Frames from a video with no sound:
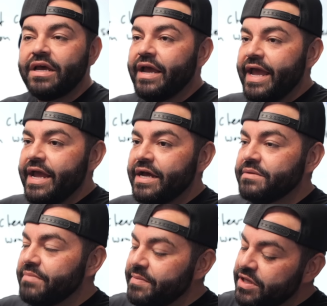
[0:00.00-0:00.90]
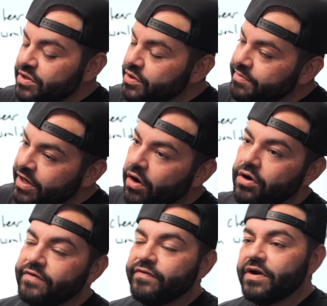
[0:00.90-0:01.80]
and maybe a little bit
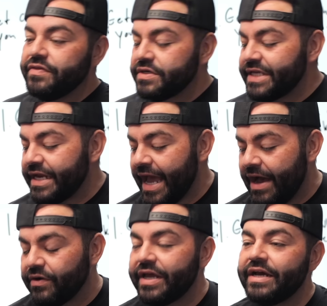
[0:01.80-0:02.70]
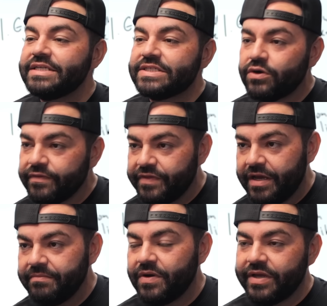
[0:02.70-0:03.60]
harder for others, and how can I serve
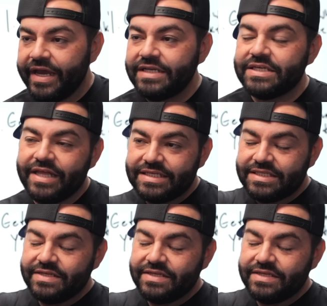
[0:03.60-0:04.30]
them, okay? So that's the